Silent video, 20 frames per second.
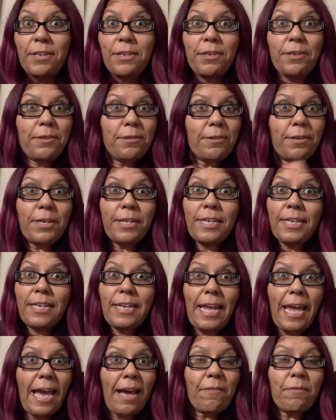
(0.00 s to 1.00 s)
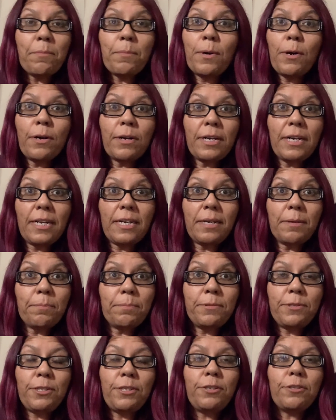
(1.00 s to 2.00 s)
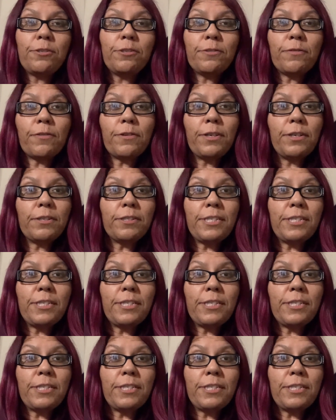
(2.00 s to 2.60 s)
you can have them all cut up to use for your